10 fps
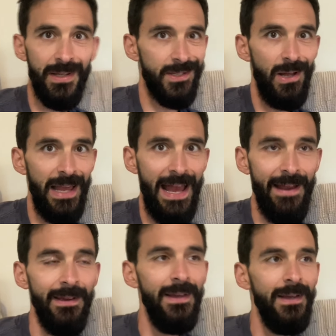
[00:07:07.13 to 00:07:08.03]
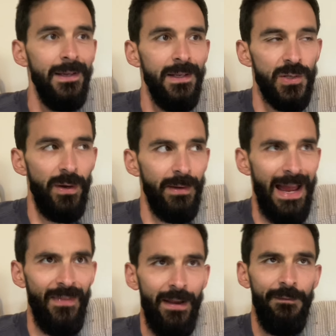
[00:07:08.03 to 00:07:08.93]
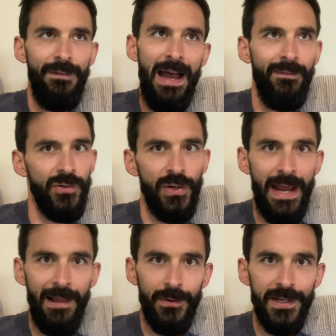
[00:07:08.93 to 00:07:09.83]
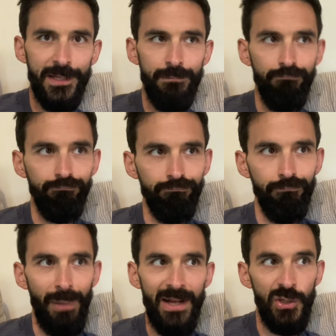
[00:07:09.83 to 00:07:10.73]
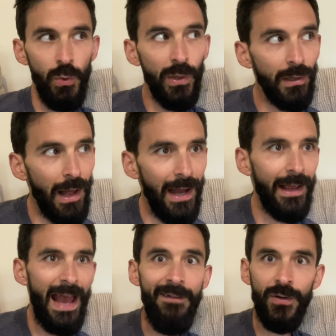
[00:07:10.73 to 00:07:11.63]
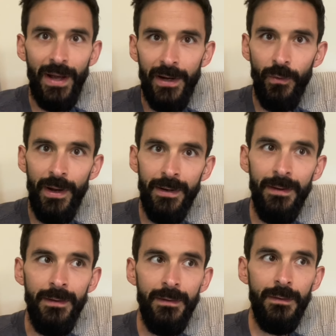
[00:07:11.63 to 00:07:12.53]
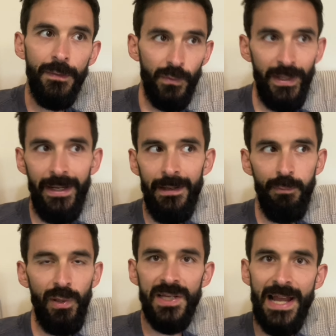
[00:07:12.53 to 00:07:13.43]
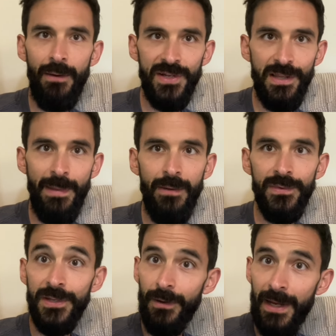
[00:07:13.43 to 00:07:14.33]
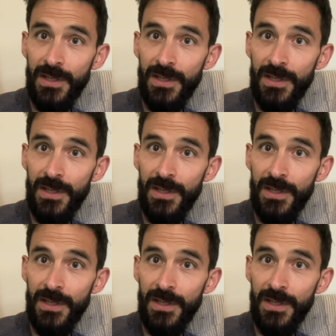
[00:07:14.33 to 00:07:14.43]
That's all I had. So I had like 500 calories by 2 o'clock after I had run 3+ hours in the mountains, okay?